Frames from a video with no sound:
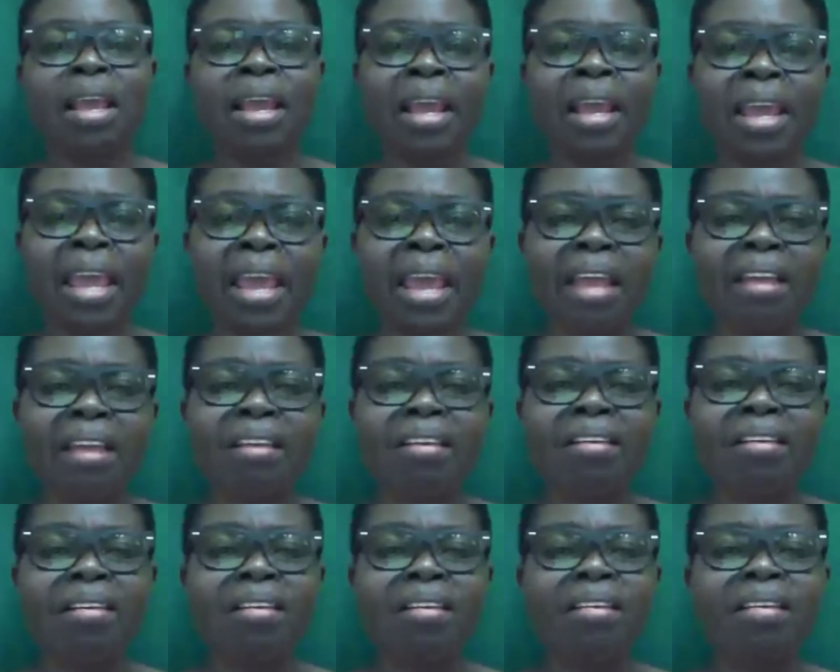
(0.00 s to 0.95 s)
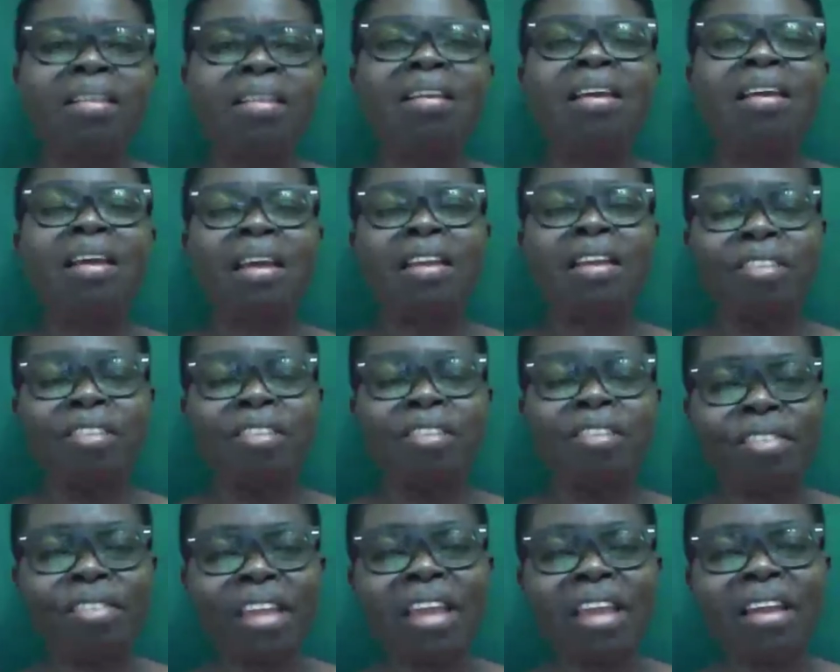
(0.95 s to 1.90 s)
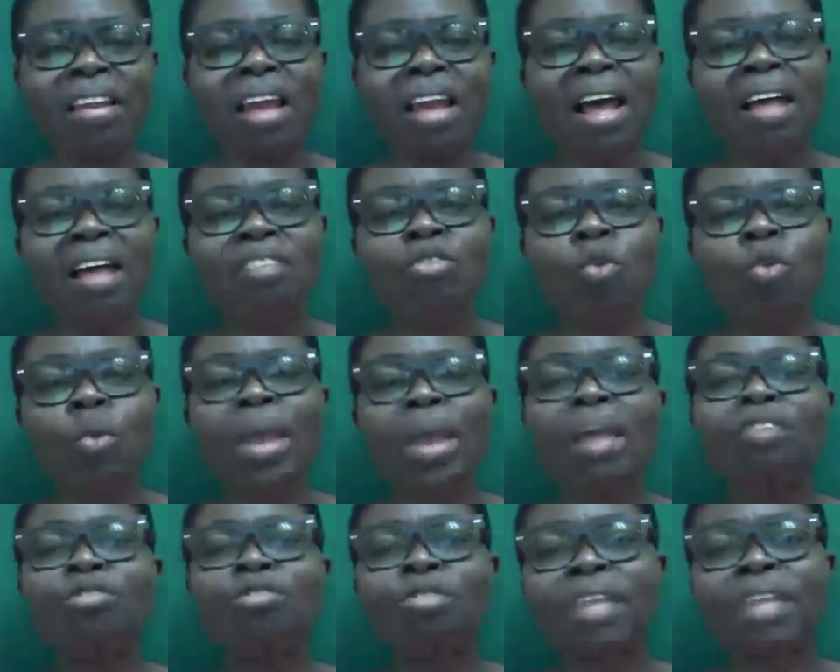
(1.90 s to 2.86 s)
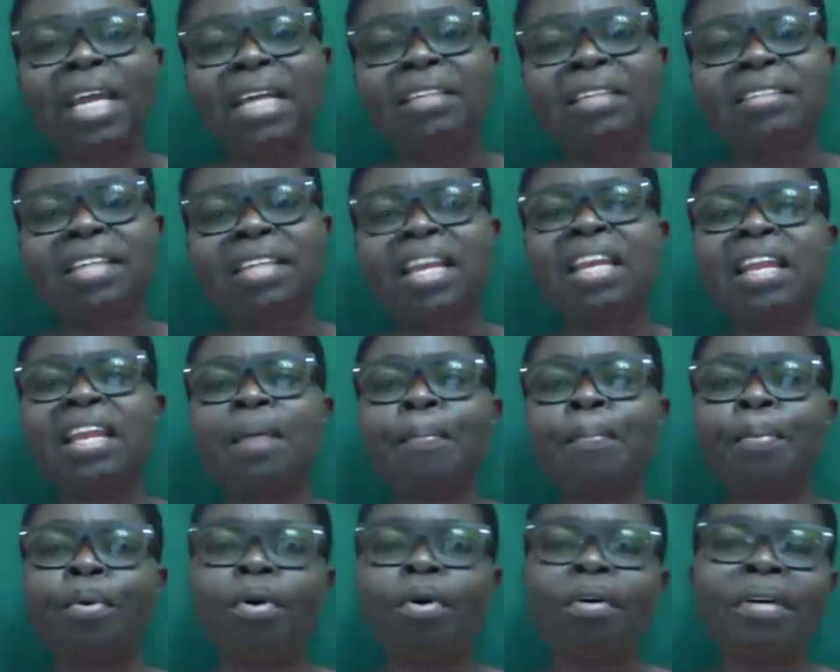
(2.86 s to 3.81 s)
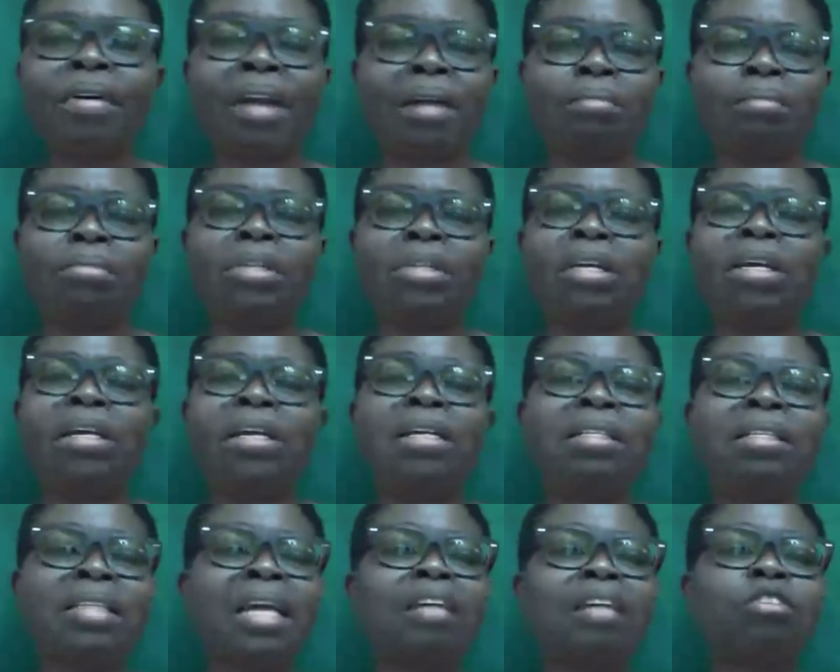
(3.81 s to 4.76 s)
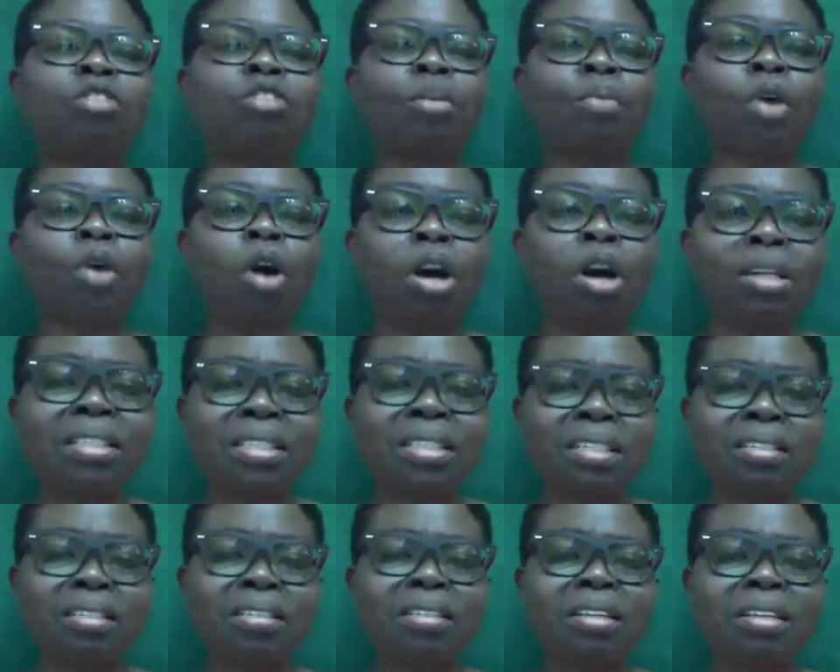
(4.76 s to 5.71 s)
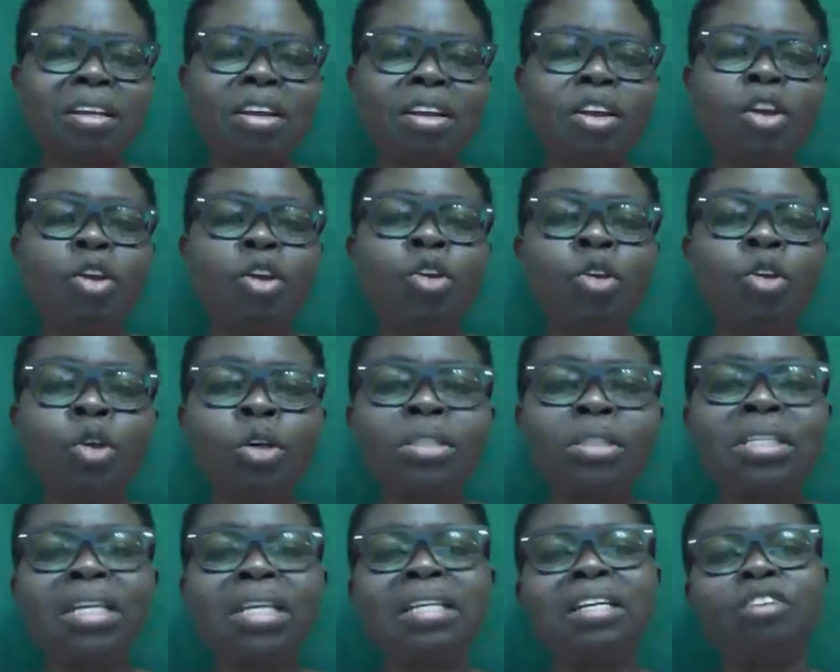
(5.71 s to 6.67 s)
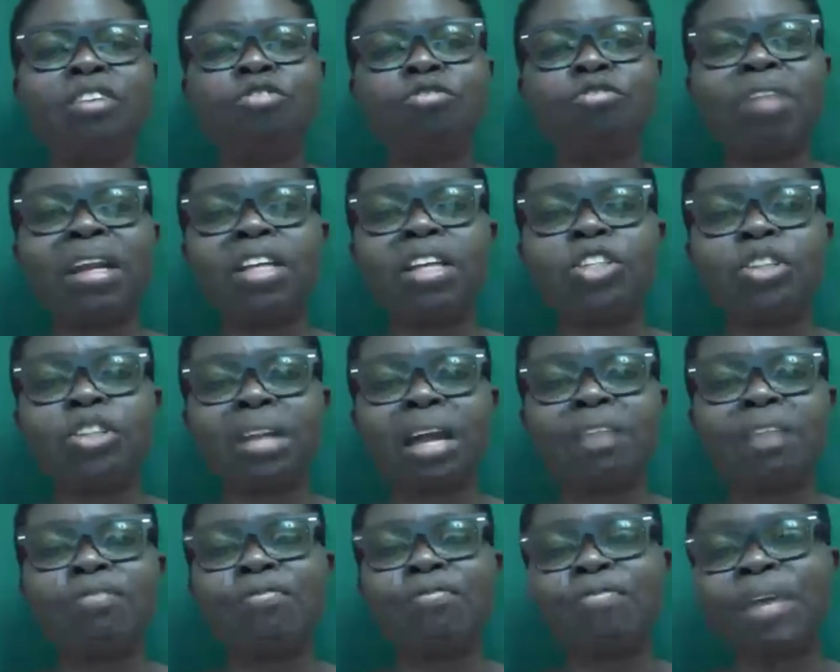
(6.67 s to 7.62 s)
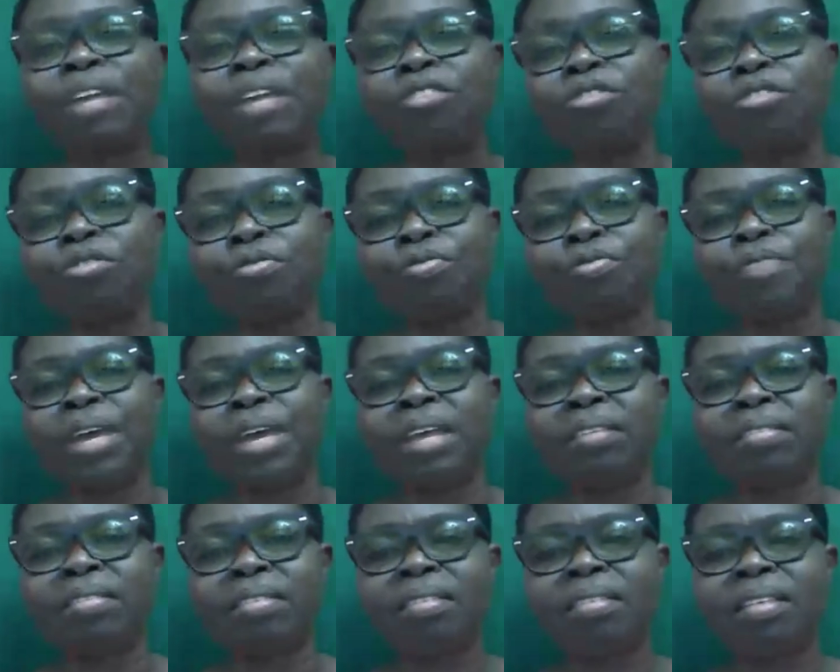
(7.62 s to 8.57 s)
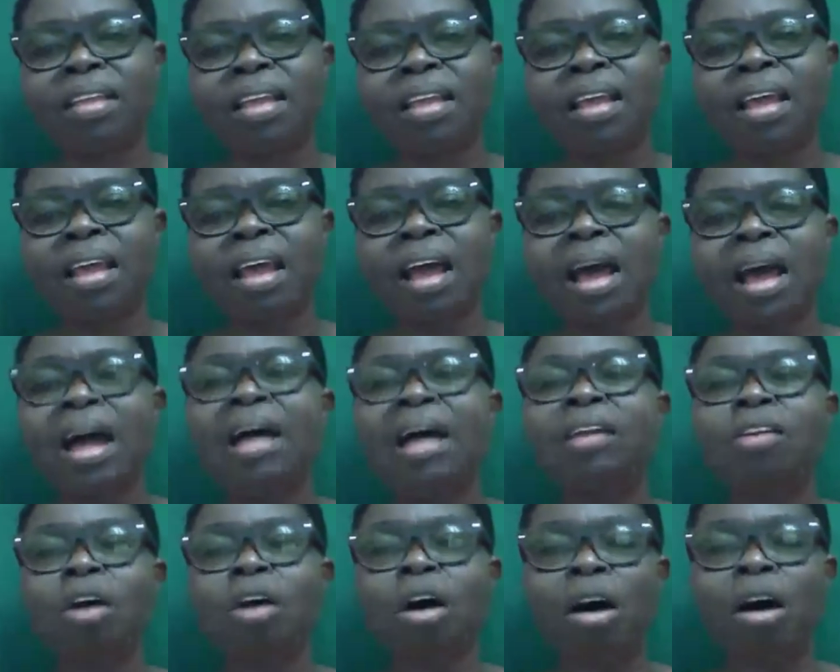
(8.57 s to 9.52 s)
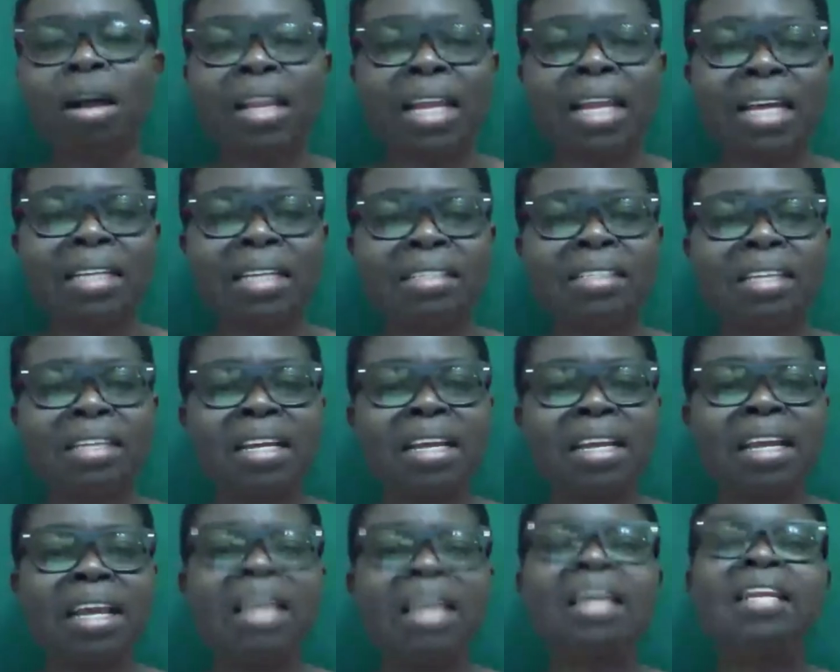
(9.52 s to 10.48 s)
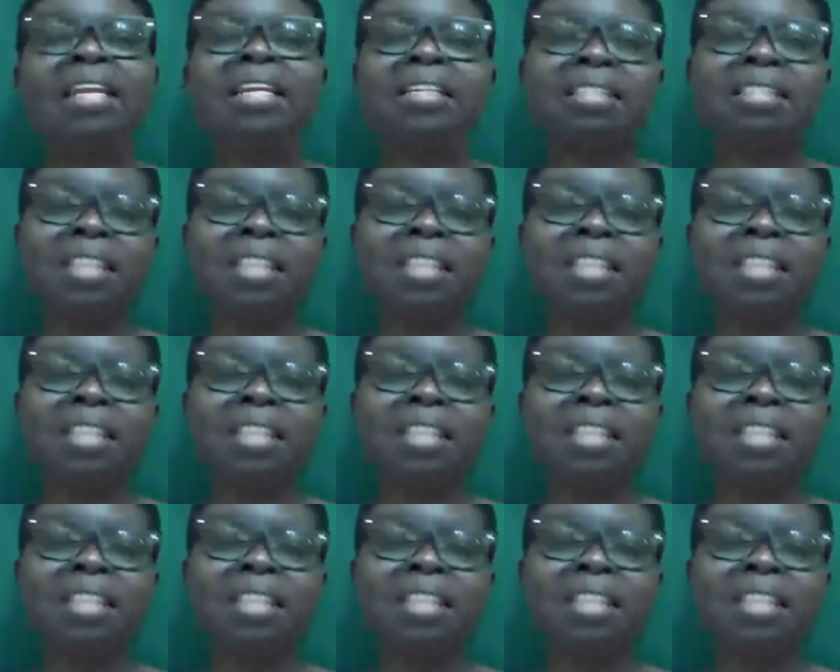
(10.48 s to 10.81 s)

Again, it is seen as where students in a program take some courses using the traditional face to -face and others in the